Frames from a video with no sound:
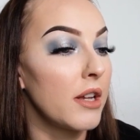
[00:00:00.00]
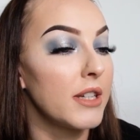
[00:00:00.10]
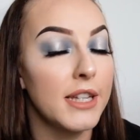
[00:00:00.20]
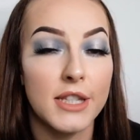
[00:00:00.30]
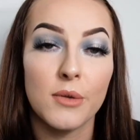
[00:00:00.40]

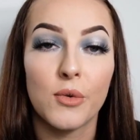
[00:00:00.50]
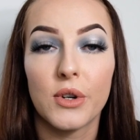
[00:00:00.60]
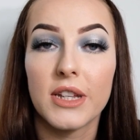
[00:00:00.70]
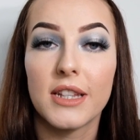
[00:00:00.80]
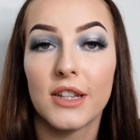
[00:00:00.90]
test the
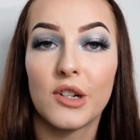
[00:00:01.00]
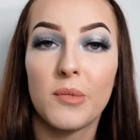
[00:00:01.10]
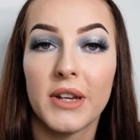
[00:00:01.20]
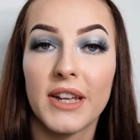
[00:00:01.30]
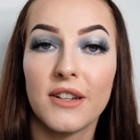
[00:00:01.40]
waters a little
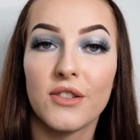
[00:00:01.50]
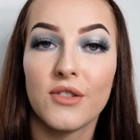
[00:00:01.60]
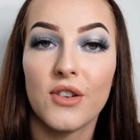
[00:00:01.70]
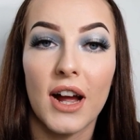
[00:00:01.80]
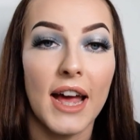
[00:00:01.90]
bit and
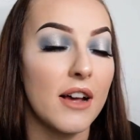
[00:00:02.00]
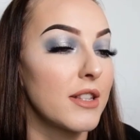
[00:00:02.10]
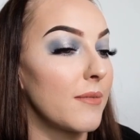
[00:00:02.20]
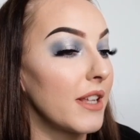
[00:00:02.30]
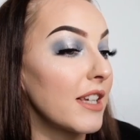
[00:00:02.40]
try out
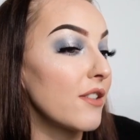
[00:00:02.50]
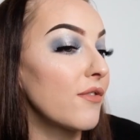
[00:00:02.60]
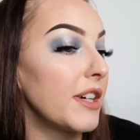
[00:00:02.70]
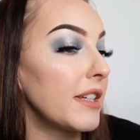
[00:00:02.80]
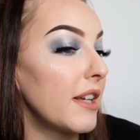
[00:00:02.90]
something
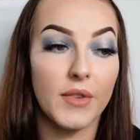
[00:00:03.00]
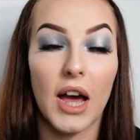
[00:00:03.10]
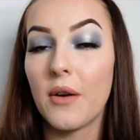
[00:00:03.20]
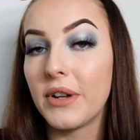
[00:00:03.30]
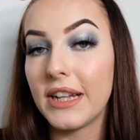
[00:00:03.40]
different.
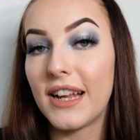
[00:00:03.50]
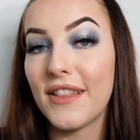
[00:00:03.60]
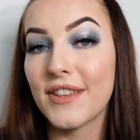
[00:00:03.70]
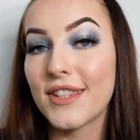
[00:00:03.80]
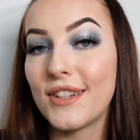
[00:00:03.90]
I really
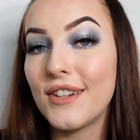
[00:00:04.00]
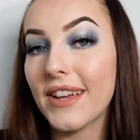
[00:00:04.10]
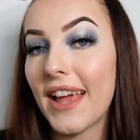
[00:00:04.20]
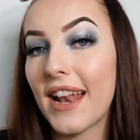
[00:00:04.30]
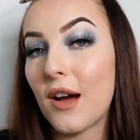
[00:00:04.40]
like this look
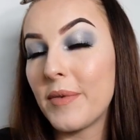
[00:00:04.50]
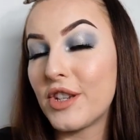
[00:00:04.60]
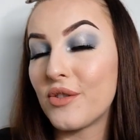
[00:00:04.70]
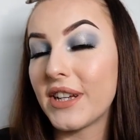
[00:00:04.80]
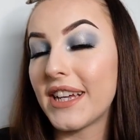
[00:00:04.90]
and I'll be
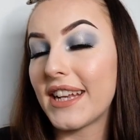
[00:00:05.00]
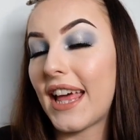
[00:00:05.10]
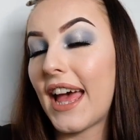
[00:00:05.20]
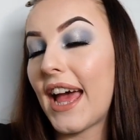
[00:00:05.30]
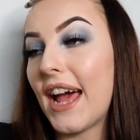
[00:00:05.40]
doing it
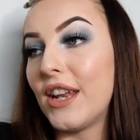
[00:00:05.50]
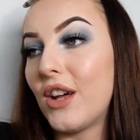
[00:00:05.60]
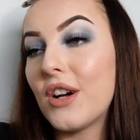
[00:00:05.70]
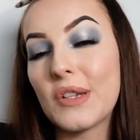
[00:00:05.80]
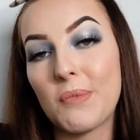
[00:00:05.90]
a
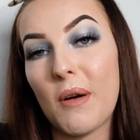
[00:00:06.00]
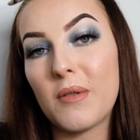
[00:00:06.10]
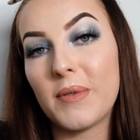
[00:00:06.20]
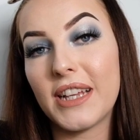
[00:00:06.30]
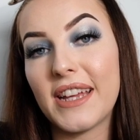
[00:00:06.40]
lot
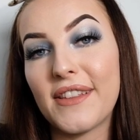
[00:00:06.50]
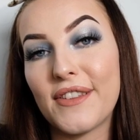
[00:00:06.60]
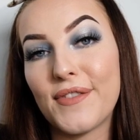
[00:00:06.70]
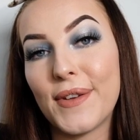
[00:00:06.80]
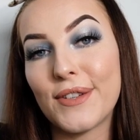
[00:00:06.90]
probably in the
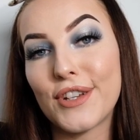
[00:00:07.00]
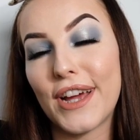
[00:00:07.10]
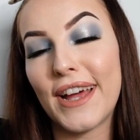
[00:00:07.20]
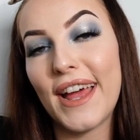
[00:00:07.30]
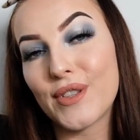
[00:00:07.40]

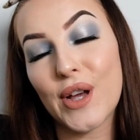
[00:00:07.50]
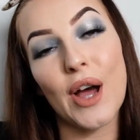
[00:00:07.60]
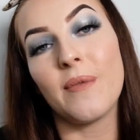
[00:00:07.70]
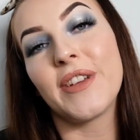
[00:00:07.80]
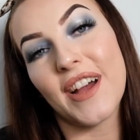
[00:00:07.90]
future, so I
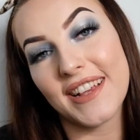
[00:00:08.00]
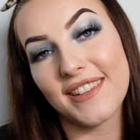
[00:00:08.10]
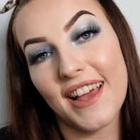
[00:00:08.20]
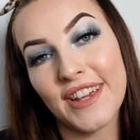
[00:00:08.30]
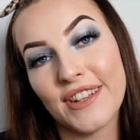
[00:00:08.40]
hope you guys
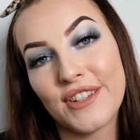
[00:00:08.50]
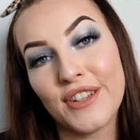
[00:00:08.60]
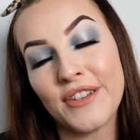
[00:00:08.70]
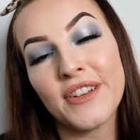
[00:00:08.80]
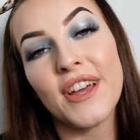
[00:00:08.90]
like it
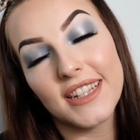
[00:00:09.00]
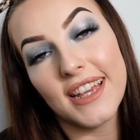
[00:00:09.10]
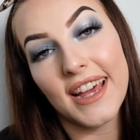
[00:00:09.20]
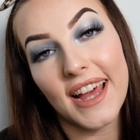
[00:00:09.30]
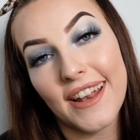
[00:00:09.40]
too.
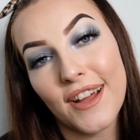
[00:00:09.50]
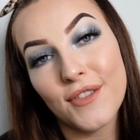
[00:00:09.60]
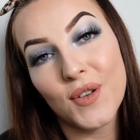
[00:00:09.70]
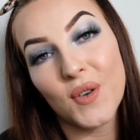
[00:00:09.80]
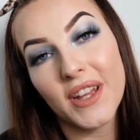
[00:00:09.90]
Yeah, enough
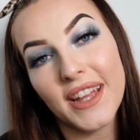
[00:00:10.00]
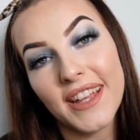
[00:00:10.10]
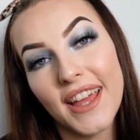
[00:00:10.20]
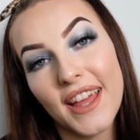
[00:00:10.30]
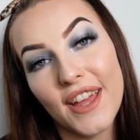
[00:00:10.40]

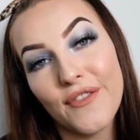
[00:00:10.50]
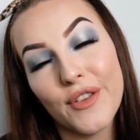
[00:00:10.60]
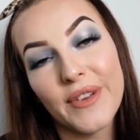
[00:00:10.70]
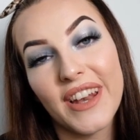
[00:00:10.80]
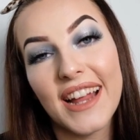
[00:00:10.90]
talking. If you
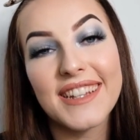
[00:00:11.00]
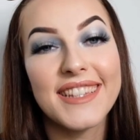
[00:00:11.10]
would like to